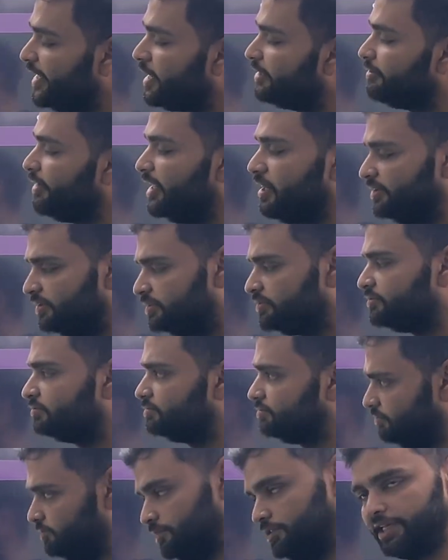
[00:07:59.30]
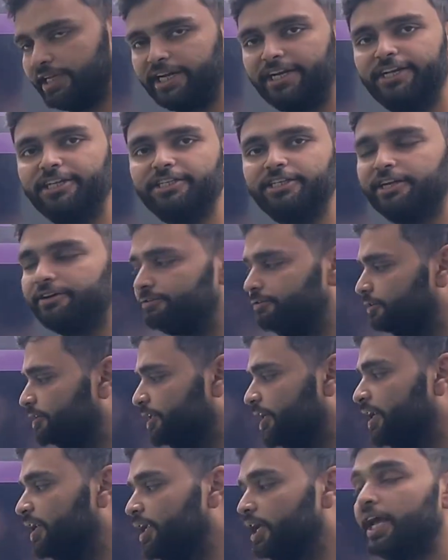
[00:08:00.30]
required second engineer for
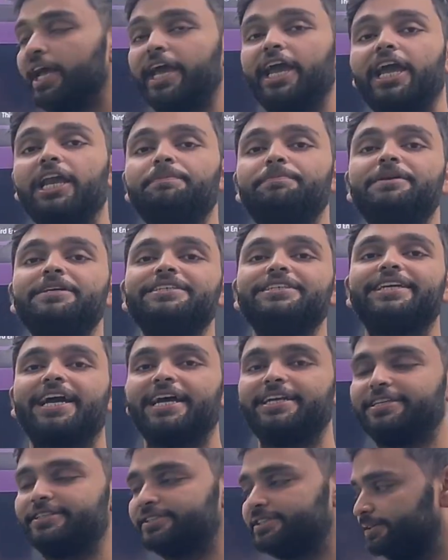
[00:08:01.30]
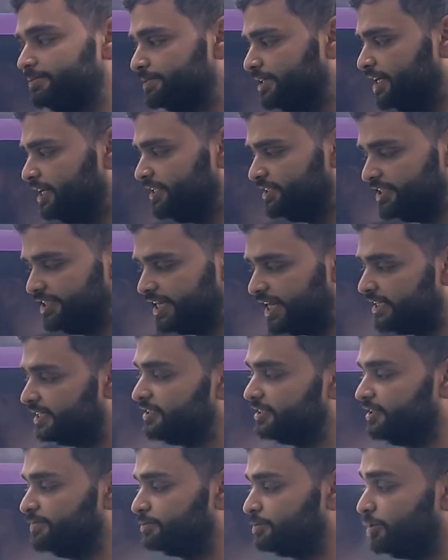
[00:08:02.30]
their LPG carrier ships, LNG carrier
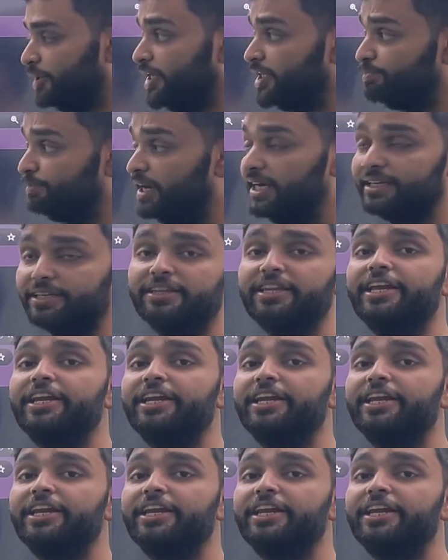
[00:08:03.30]
ships. So but they